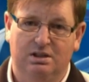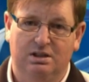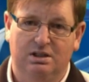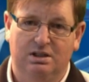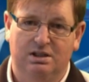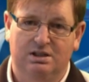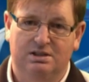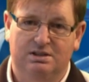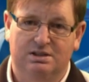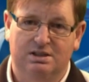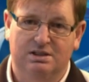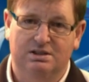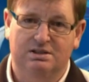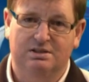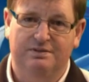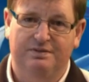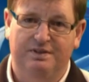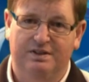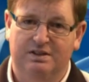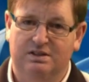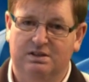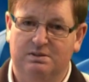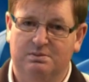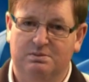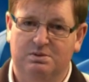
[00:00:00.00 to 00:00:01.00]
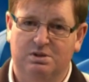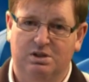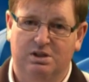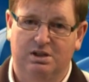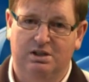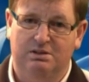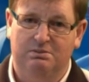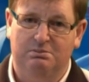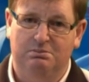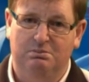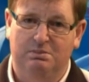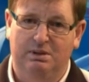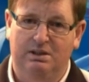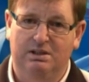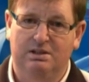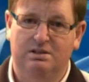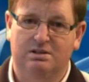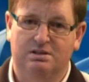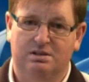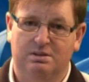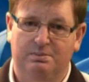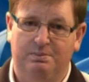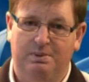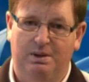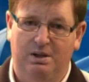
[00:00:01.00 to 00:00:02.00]
He says the victims are getting
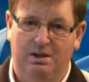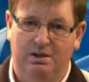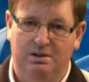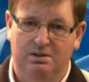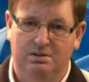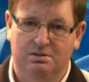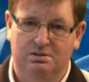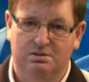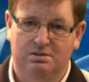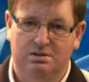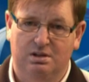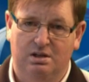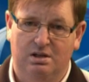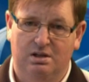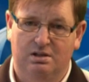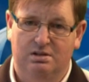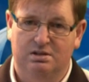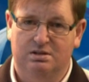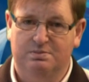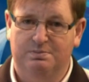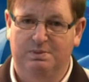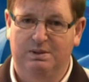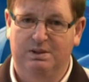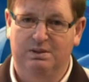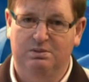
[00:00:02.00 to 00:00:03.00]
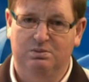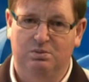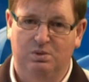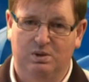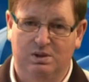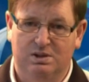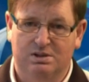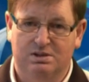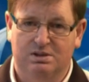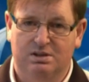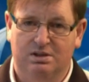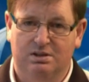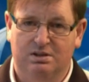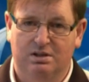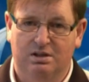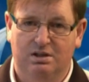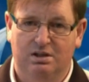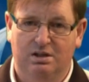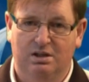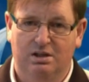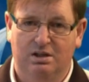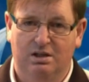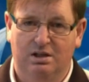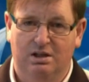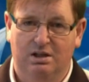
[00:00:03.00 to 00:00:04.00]
millions of pounds and it's being wasted
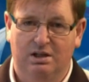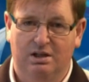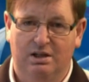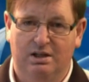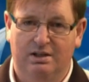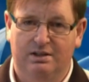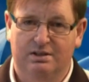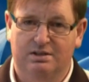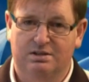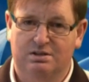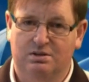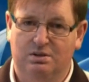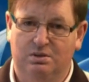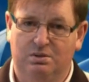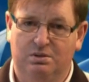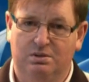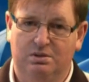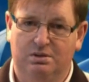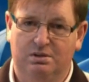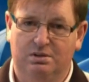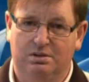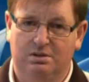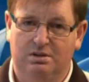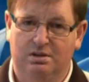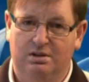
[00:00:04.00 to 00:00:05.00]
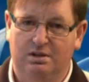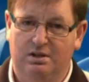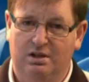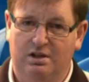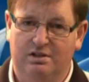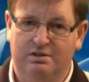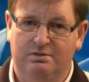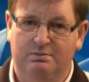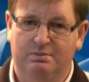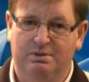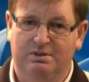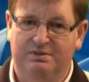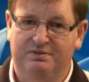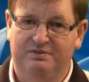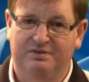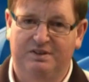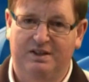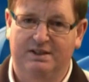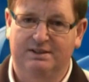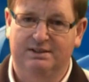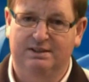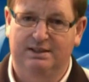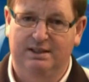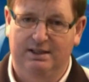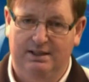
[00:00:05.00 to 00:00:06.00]
and it's going to nothing but
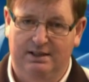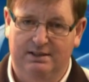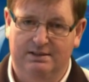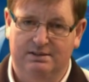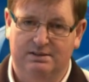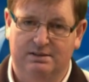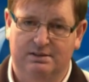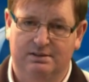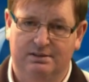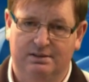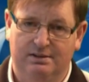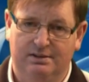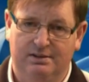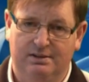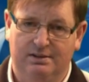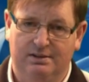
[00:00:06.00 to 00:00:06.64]
fat cats.